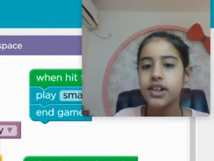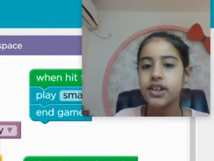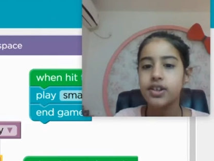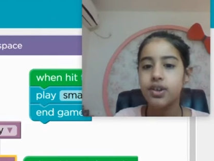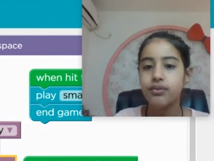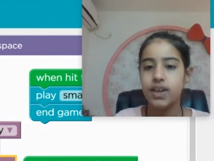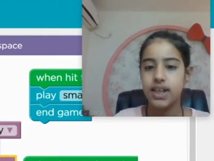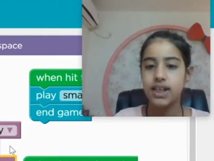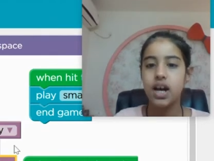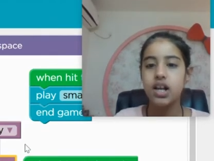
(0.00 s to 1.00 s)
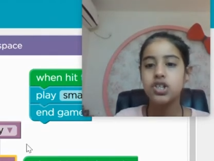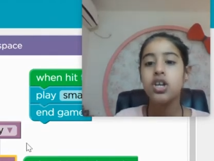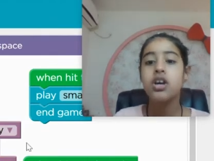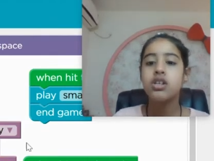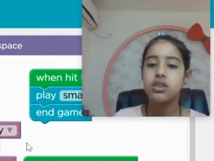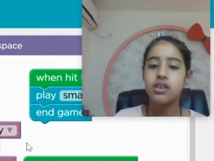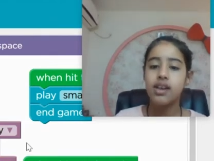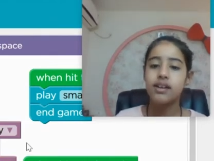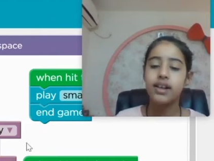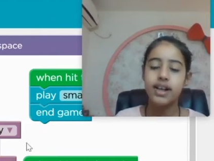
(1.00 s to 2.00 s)
it to very large so
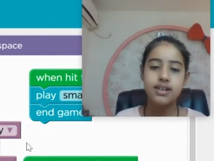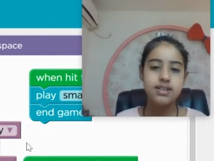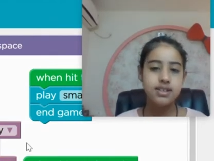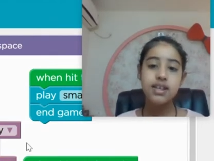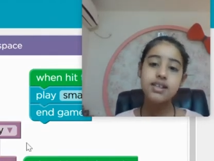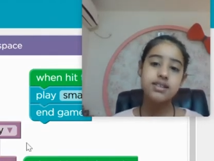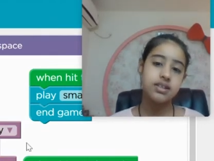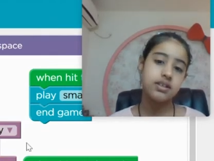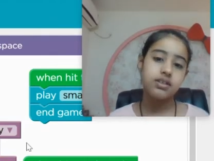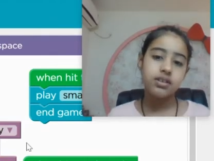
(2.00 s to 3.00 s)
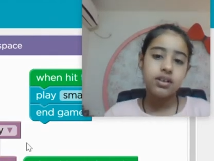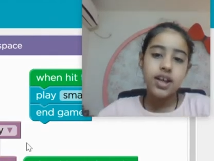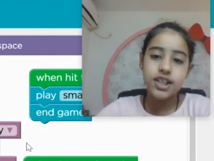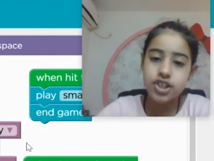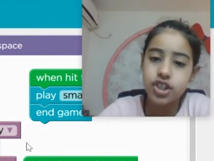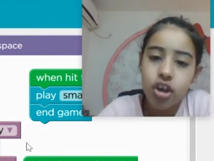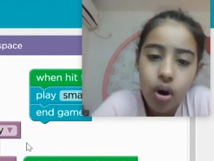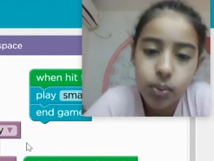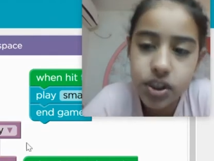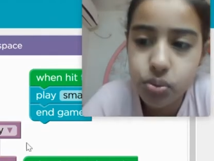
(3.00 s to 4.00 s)
that it's easier. It's
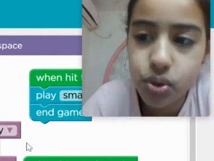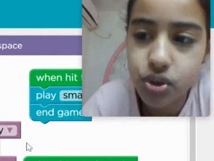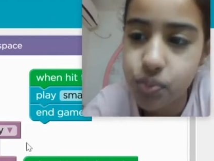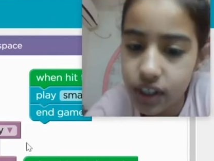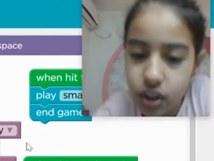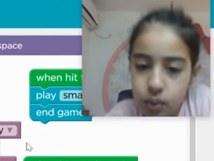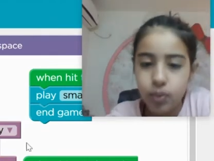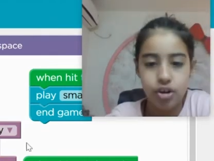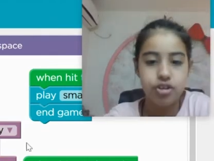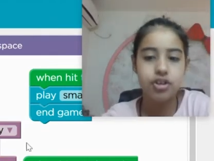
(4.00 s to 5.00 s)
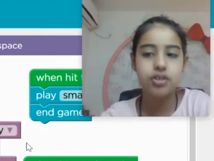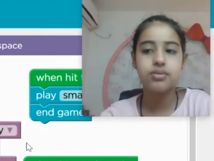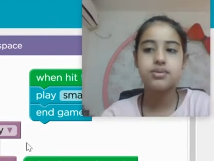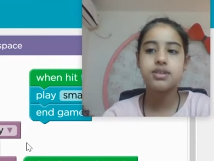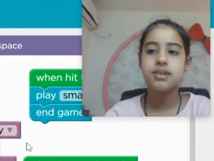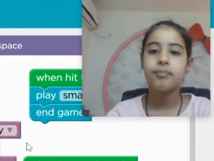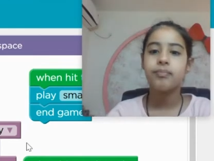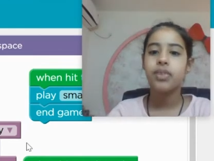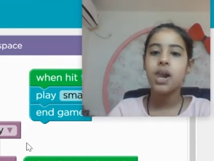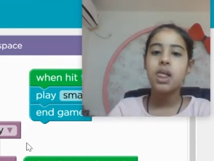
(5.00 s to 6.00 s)
your wish which one you want to use.
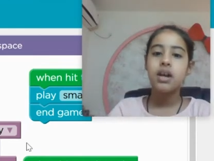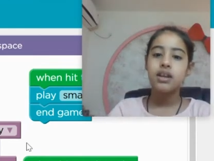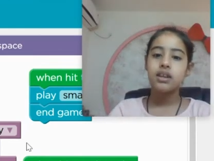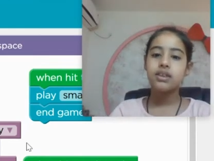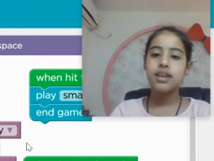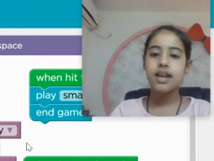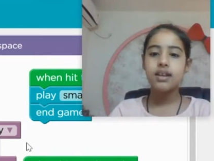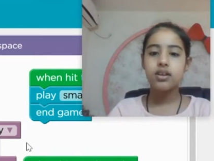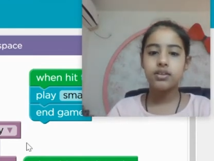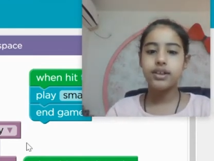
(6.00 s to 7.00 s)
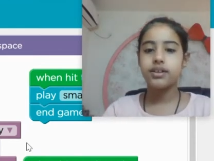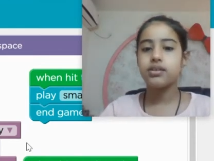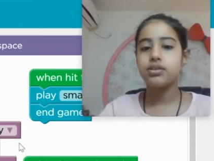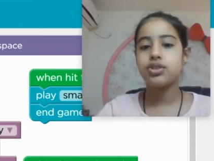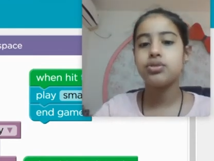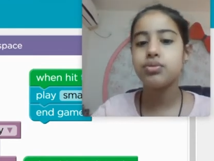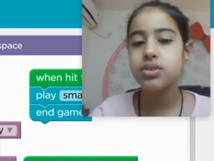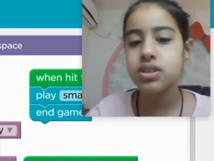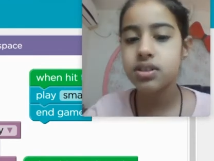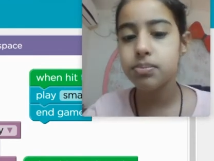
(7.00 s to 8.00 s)
Then you need to
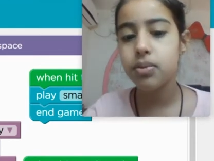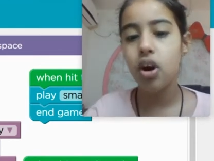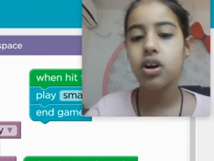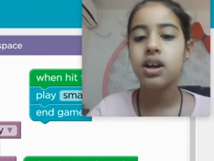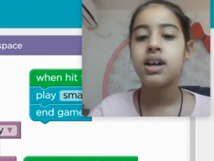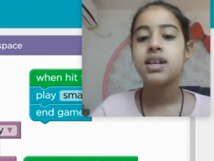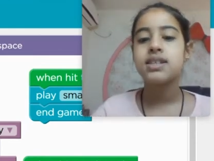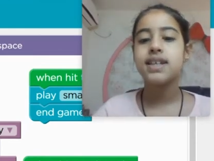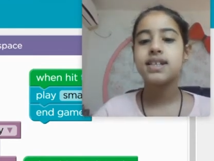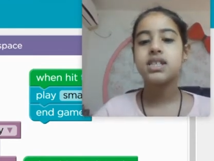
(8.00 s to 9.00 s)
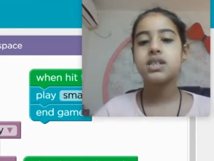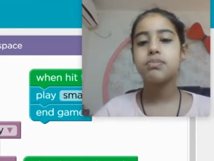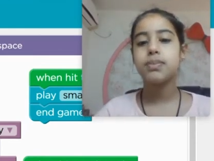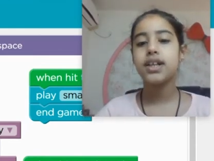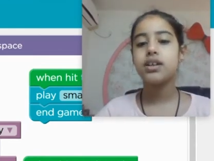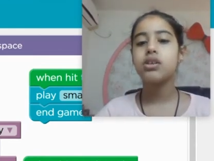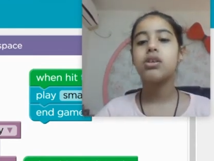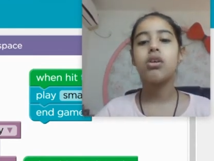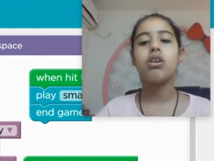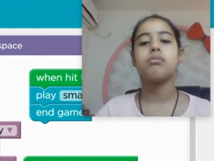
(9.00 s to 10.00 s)
choose the block set speed to
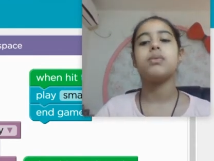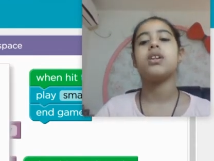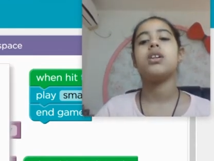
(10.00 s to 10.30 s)
normal.